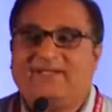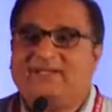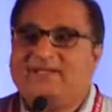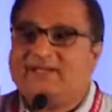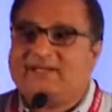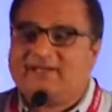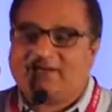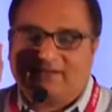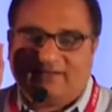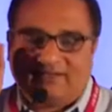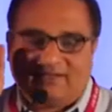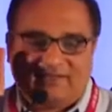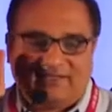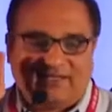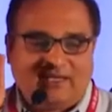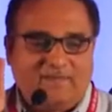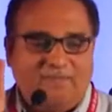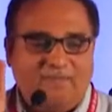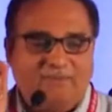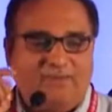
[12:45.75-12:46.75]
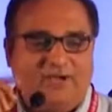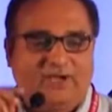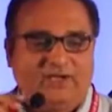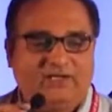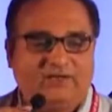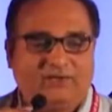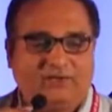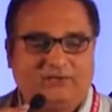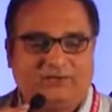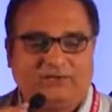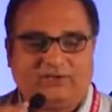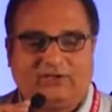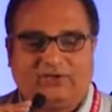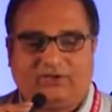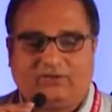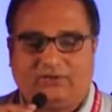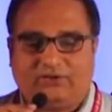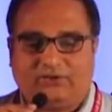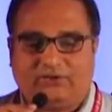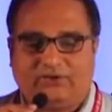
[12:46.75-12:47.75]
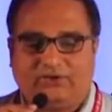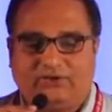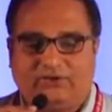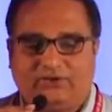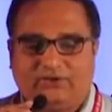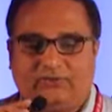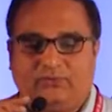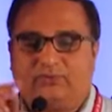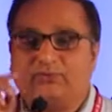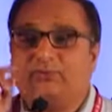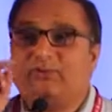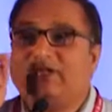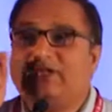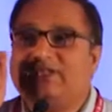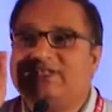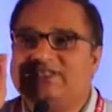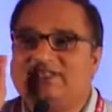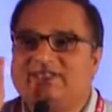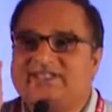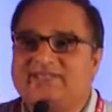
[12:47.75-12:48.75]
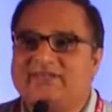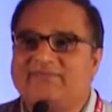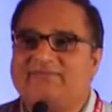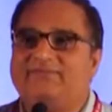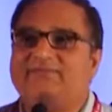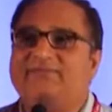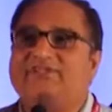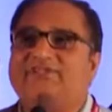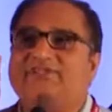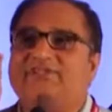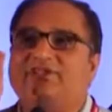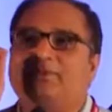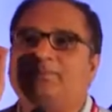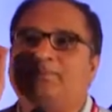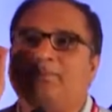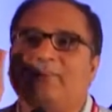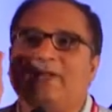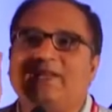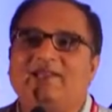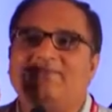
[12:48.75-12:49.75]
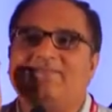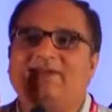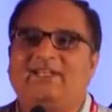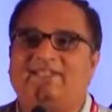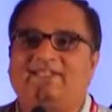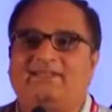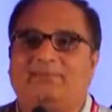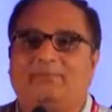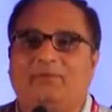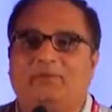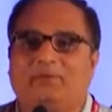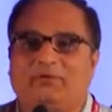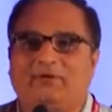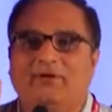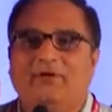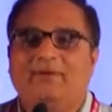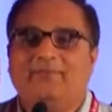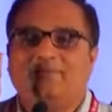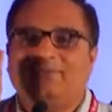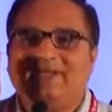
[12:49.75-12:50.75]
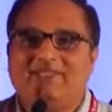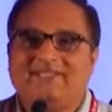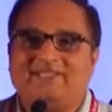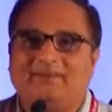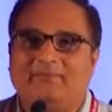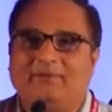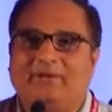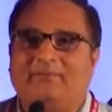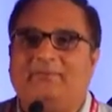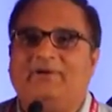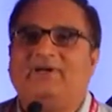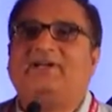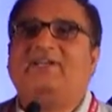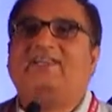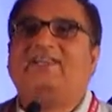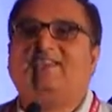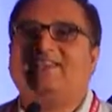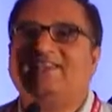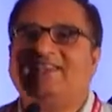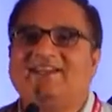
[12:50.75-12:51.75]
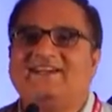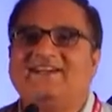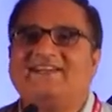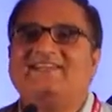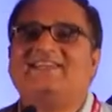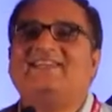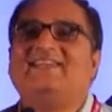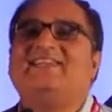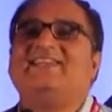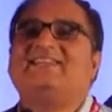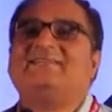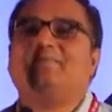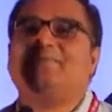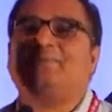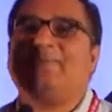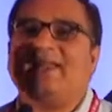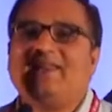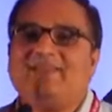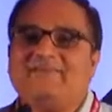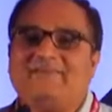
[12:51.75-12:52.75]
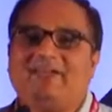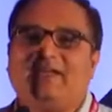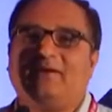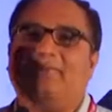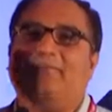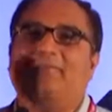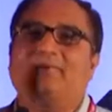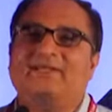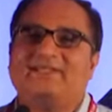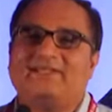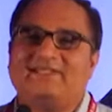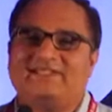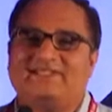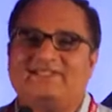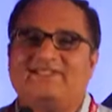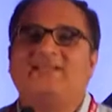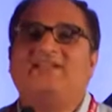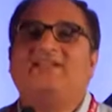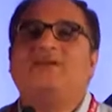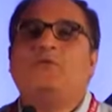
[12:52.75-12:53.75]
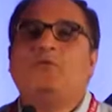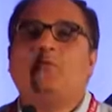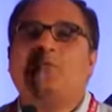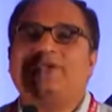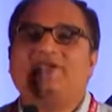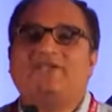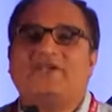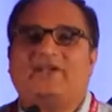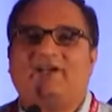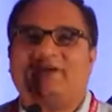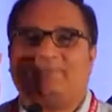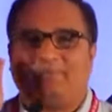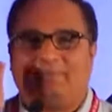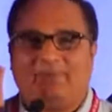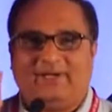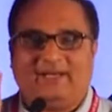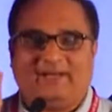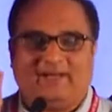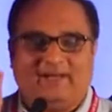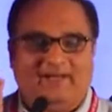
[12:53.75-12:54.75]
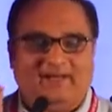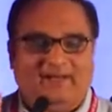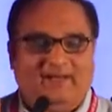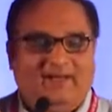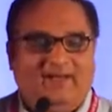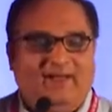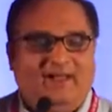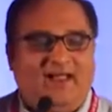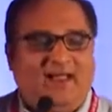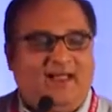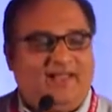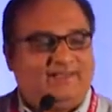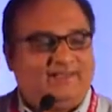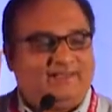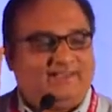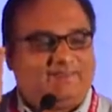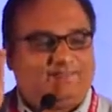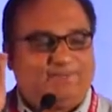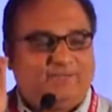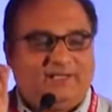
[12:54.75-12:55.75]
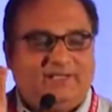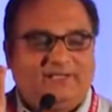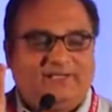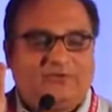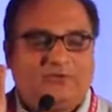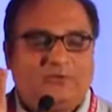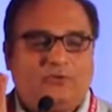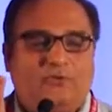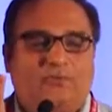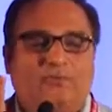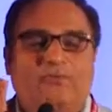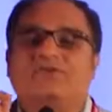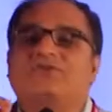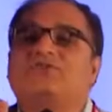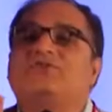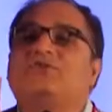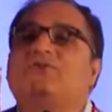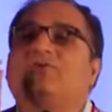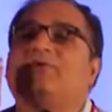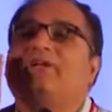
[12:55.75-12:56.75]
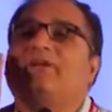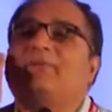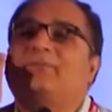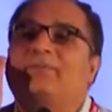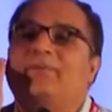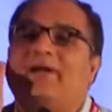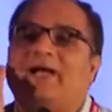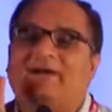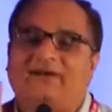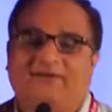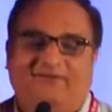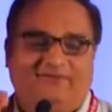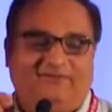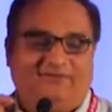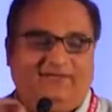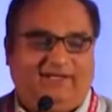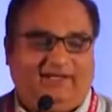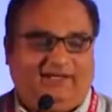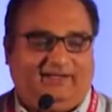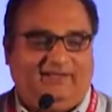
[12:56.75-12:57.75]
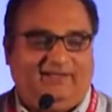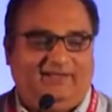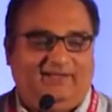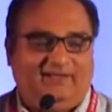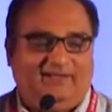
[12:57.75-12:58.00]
Here there is impaired urethral closure due to insufficient pelvic support. Please remember, here there is pelvic muscles which are at play, and the sphincter opens during bladder filling.